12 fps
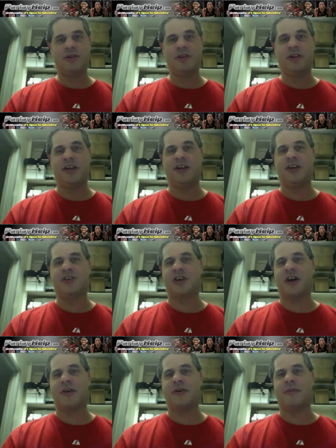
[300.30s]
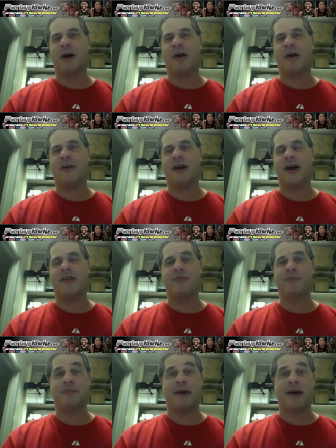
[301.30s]
Lightning shattered the bottle and hasn't
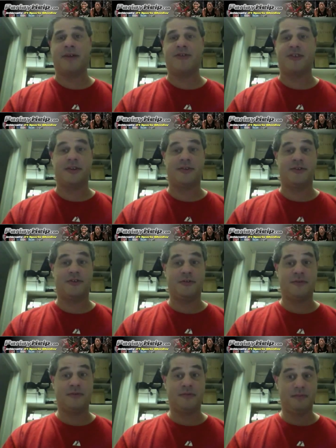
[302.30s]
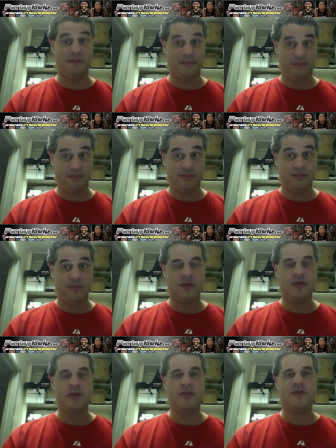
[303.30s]
been back since.
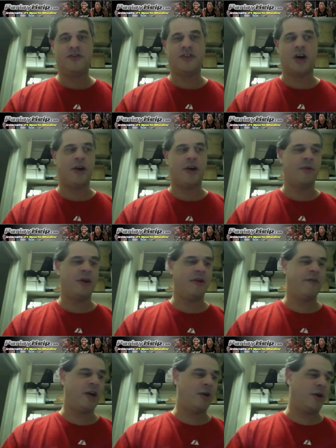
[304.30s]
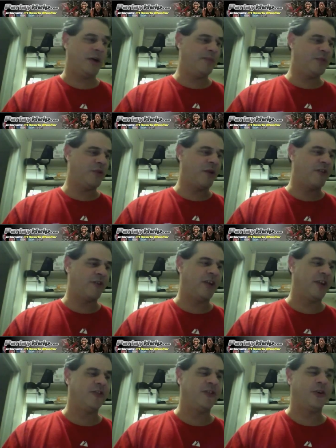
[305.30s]
It's time to reevaluate.
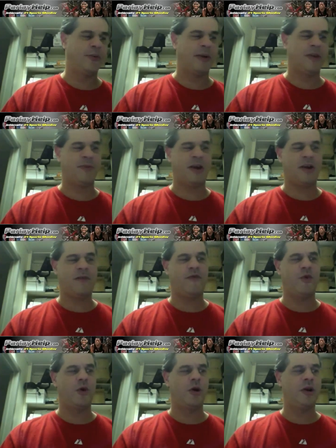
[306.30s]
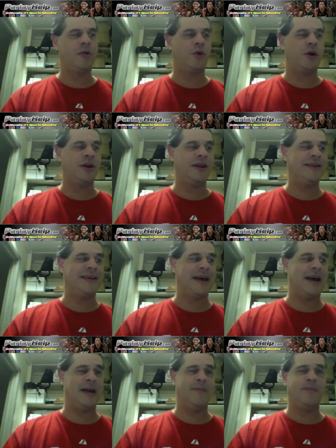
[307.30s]
Congratulations, your best pick, four and one
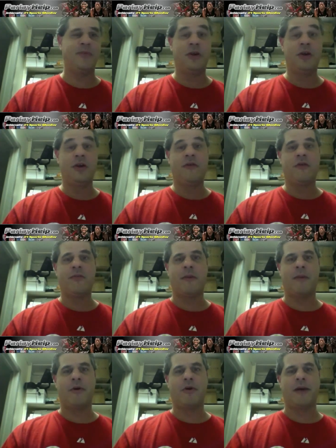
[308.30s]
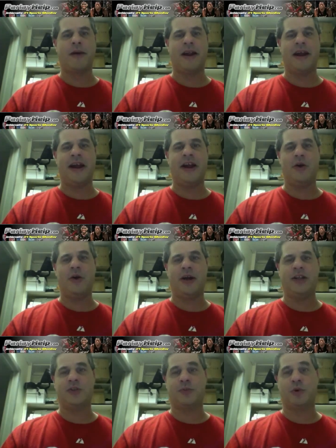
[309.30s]
day. Remember about
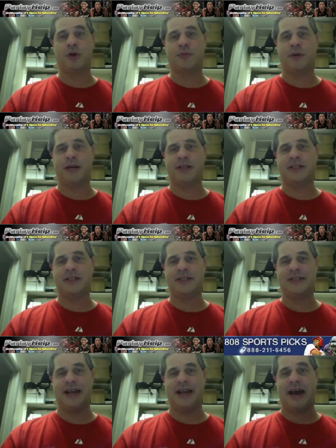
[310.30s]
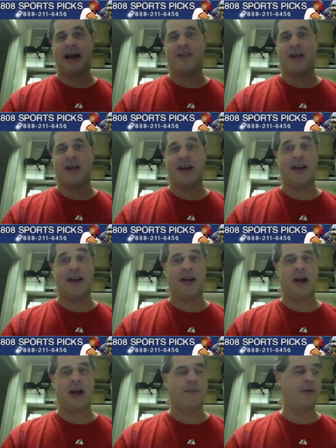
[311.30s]
808 Sports Picks. They have that
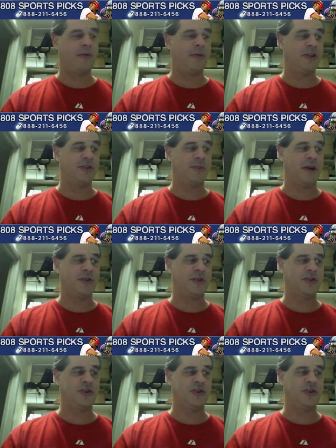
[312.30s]
Handicapper of the Month special. It's